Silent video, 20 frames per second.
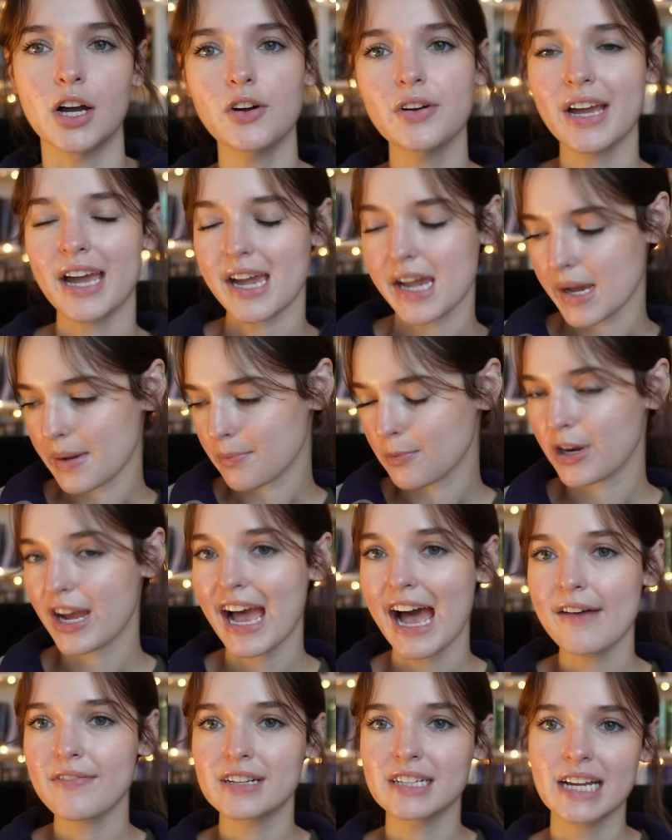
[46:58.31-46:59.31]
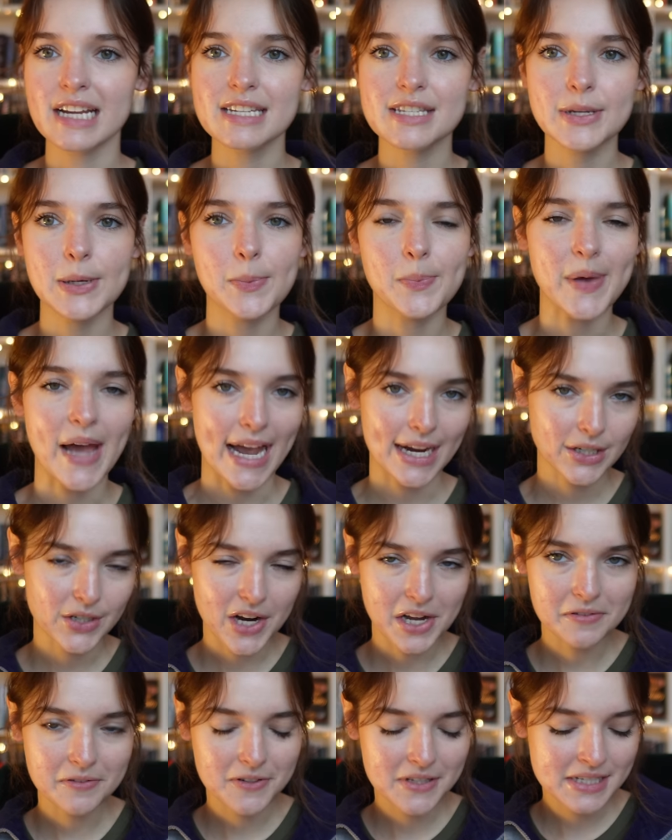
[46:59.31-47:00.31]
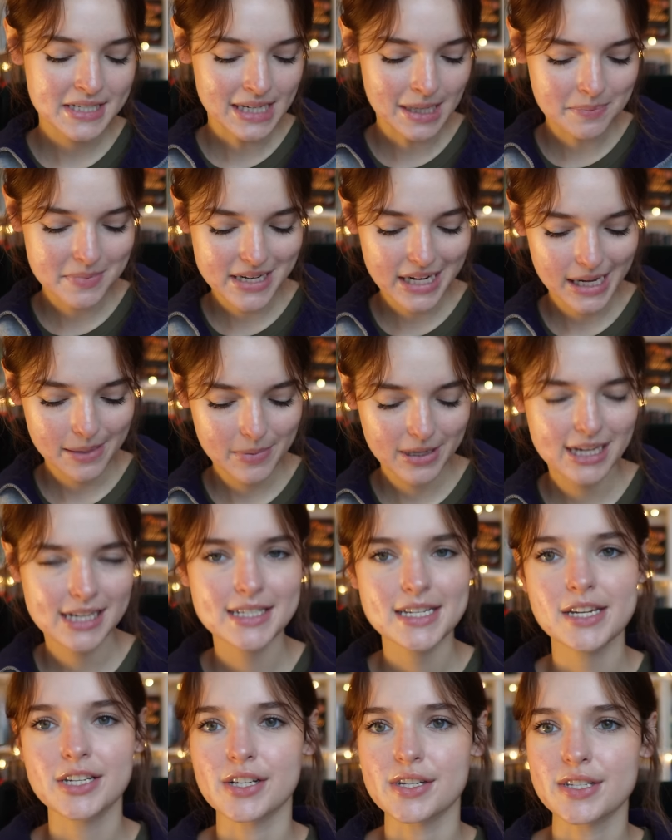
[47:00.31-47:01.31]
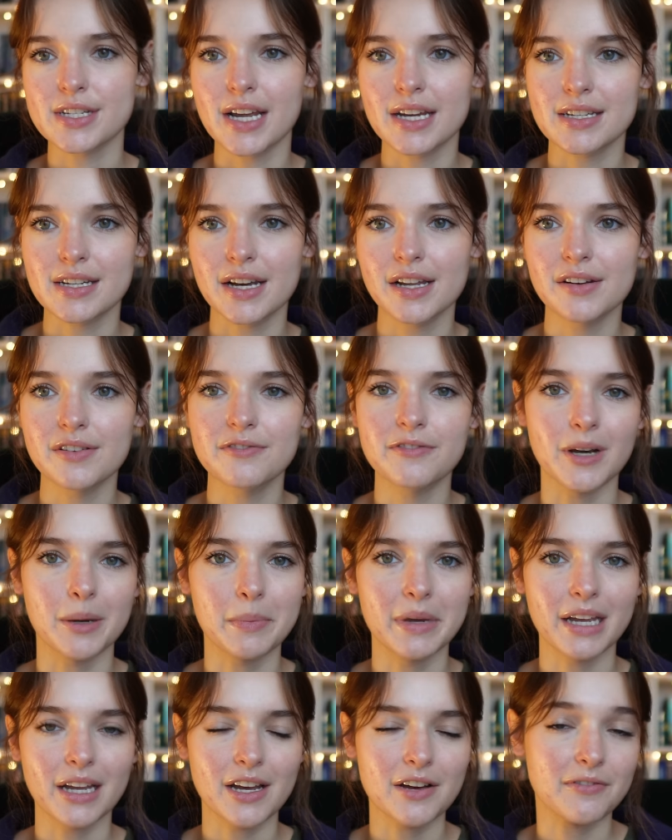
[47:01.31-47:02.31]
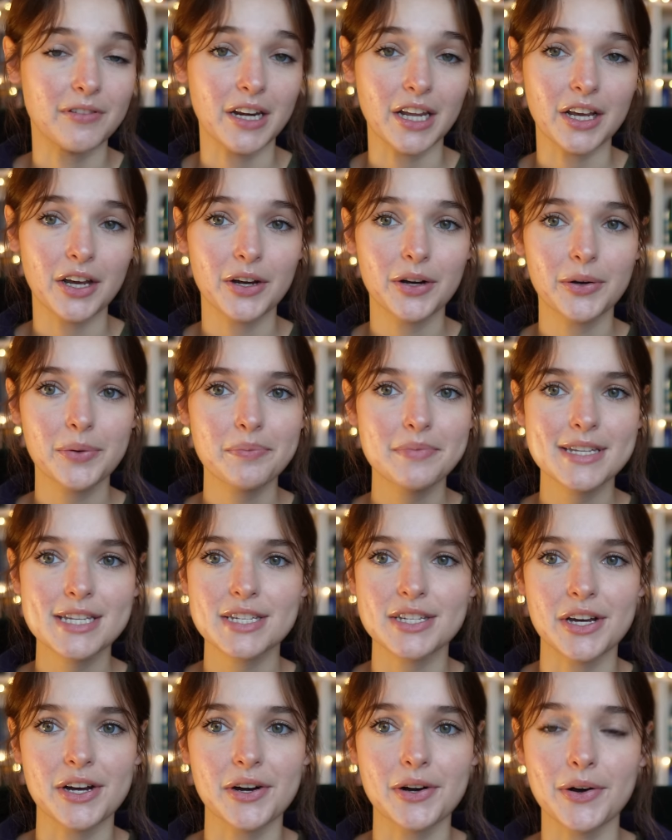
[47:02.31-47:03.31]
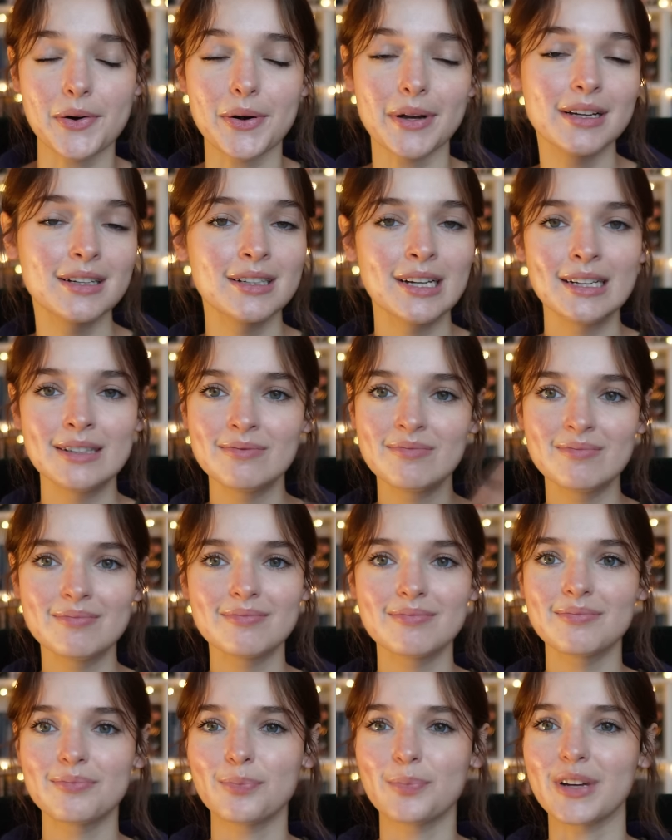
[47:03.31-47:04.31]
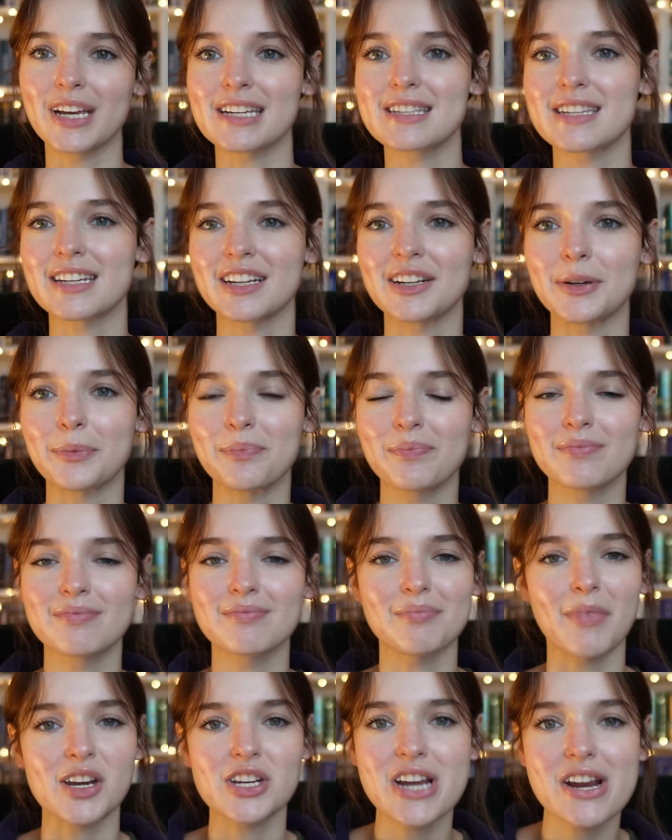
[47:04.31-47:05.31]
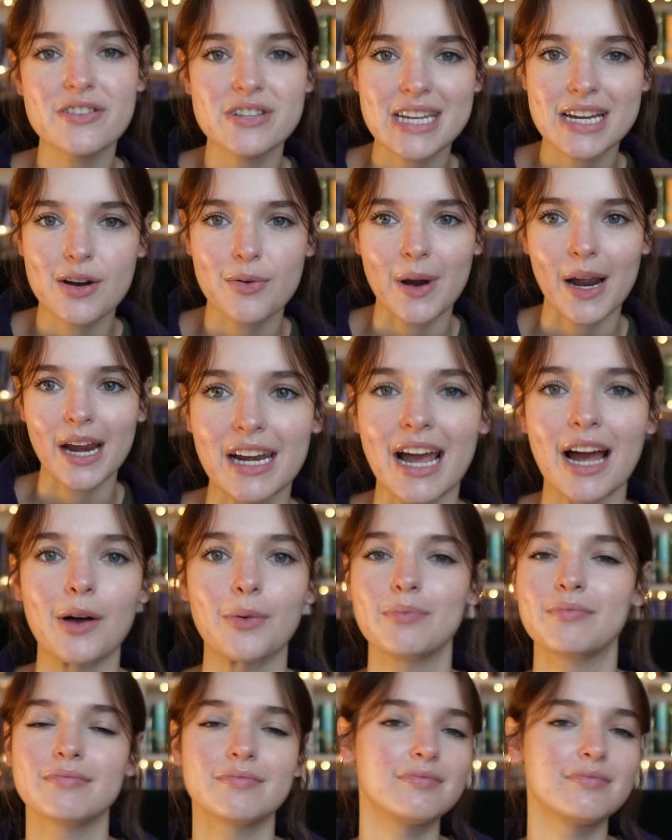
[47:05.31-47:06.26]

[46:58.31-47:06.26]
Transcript: Okay, we have a nice little background for this update because I just got done filming a video. So we get to, my chair is here now.